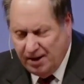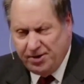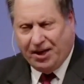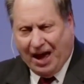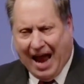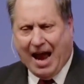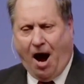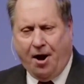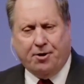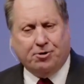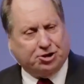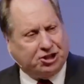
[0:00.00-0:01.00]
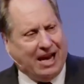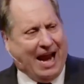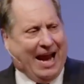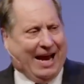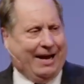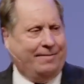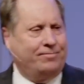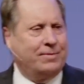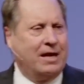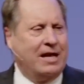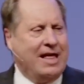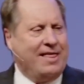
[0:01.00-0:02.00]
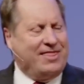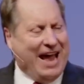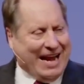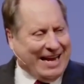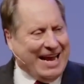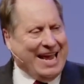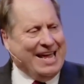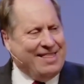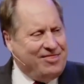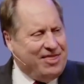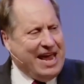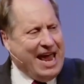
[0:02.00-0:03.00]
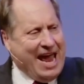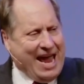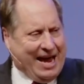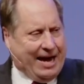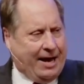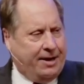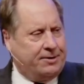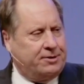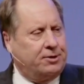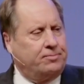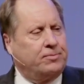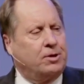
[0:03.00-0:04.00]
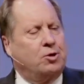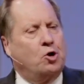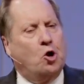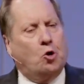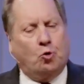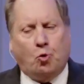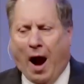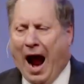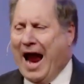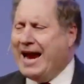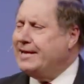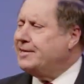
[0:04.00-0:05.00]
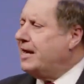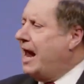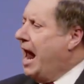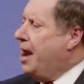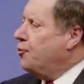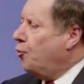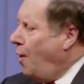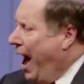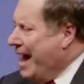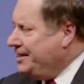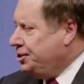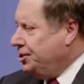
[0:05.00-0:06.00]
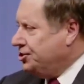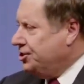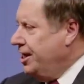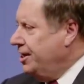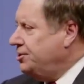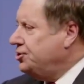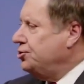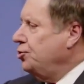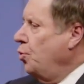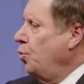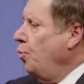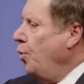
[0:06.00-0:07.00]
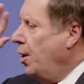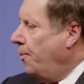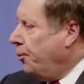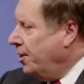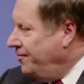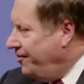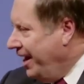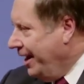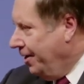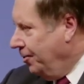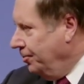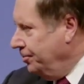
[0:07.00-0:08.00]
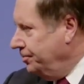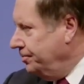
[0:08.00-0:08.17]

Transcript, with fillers: They understand that in the end, right and righteousness will prevail.